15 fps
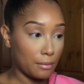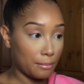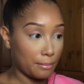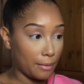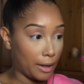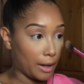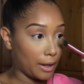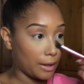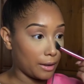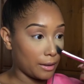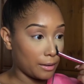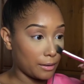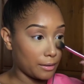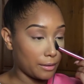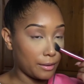By
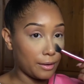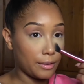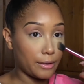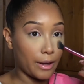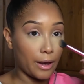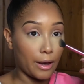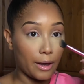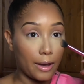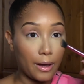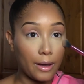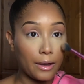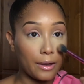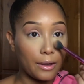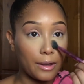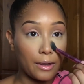
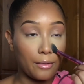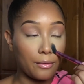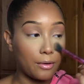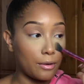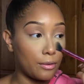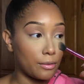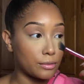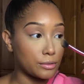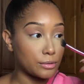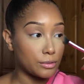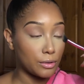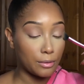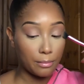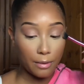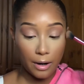Huda, it would have looked
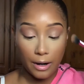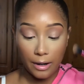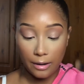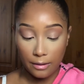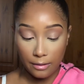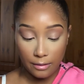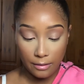too bright.